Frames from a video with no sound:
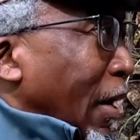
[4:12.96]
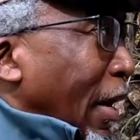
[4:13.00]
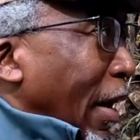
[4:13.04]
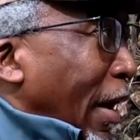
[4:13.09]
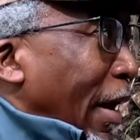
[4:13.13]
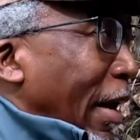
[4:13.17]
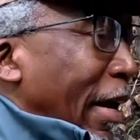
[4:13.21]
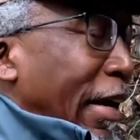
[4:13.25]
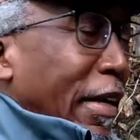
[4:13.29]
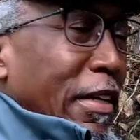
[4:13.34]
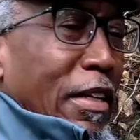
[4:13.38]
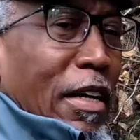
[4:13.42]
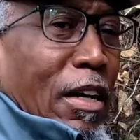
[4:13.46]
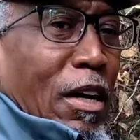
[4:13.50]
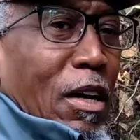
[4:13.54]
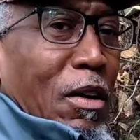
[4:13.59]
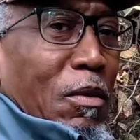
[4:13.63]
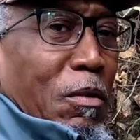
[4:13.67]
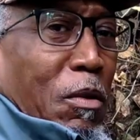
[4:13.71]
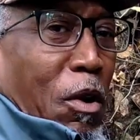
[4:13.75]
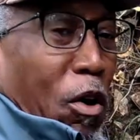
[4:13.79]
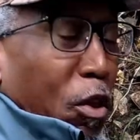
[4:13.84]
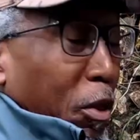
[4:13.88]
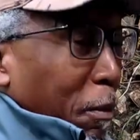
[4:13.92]
and or
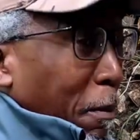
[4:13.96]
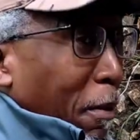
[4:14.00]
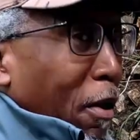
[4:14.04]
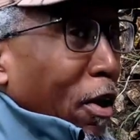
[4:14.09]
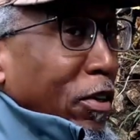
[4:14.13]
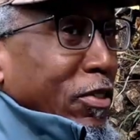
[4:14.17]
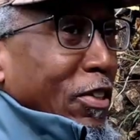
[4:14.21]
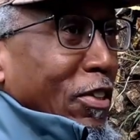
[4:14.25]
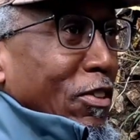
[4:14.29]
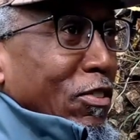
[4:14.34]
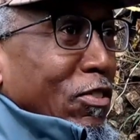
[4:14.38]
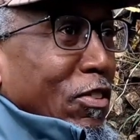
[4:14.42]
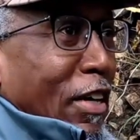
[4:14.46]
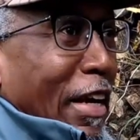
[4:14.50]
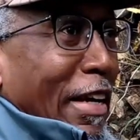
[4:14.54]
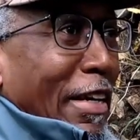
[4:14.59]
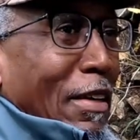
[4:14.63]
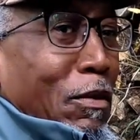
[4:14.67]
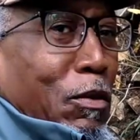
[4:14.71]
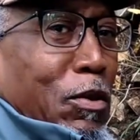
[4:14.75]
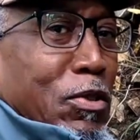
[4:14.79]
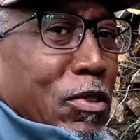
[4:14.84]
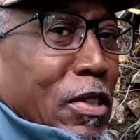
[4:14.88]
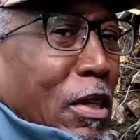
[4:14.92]
the moss, I should say. And
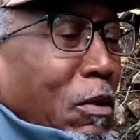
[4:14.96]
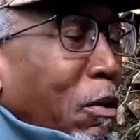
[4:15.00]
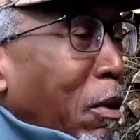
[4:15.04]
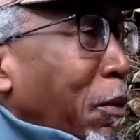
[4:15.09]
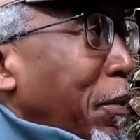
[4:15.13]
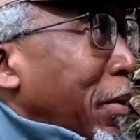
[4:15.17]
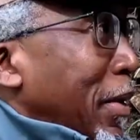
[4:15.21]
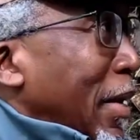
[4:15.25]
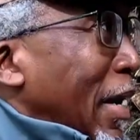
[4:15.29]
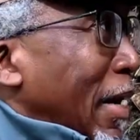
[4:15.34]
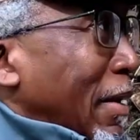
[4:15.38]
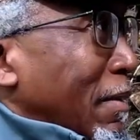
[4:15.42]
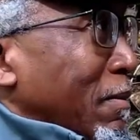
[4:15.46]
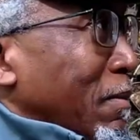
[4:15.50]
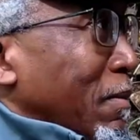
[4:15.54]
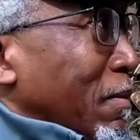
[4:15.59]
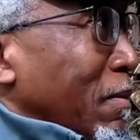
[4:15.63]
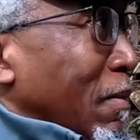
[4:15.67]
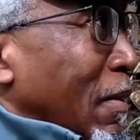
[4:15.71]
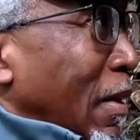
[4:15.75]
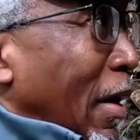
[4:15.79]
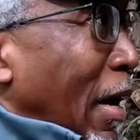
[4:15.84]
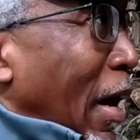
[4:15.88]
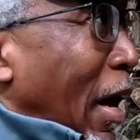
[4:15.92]
then we'll see what we get.
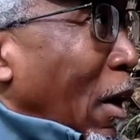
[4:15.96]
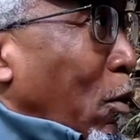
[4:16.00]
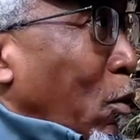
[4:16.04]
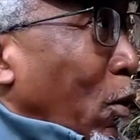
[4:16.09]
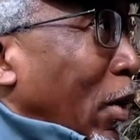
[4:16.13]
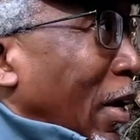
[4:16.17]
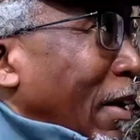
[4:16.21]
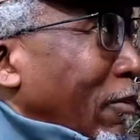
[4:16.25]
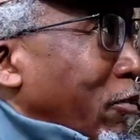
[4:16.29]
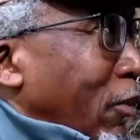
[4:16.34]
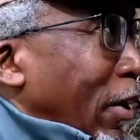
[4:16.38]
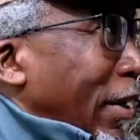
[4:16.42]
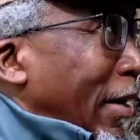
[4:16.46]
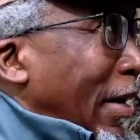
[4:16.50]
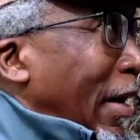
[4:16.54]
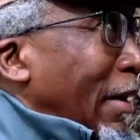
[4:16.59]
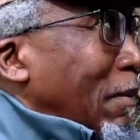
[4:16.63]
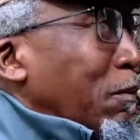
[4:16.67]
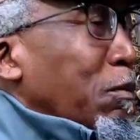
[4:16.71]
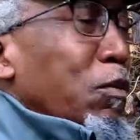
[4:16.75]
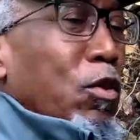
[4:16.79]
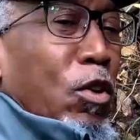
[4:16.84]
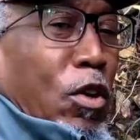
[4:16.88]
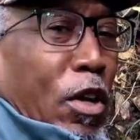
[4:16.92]
And whatever I get,
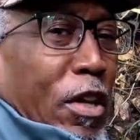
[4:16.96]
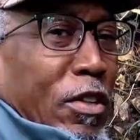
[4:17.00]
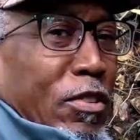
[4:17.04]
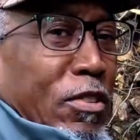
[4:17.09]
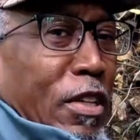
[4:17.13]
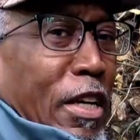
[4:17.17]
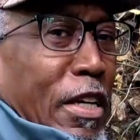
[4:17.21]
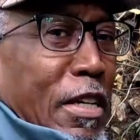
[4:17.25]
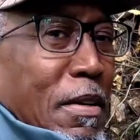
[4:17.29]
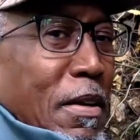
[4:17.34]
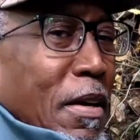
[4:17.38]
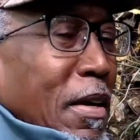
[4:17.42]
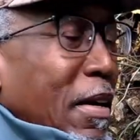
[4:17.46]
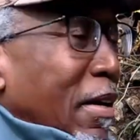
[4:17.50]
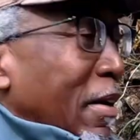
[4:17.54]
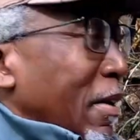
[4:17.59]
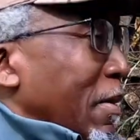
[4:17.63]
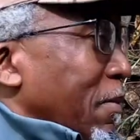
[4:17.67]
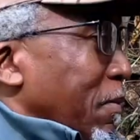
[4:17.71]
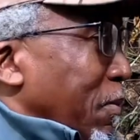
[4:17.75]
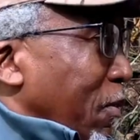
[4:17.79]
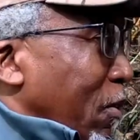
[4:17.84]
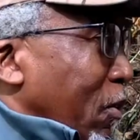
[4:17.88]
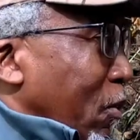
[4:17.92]
you're going to see
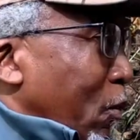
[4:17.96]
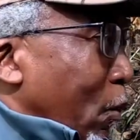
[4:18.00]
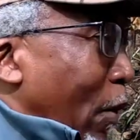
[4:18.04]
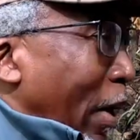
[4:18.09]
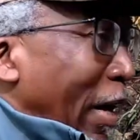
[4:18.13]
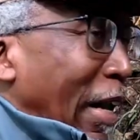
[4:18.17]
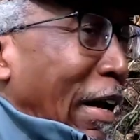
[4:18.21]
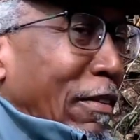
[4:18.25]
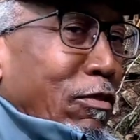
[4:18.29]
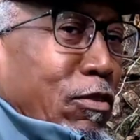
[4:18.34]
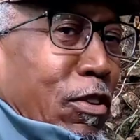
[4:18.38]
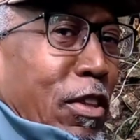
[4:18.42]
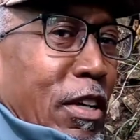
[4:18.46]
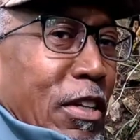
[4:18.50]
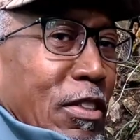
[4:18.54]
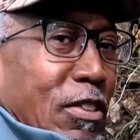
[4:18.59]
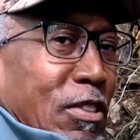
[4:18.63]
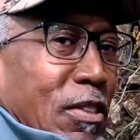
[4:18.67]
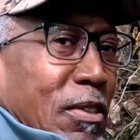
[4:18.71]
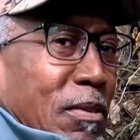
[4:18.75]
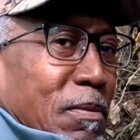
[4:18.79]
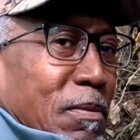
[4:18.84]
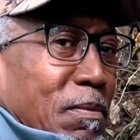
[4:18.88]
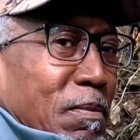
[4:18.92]
right after this.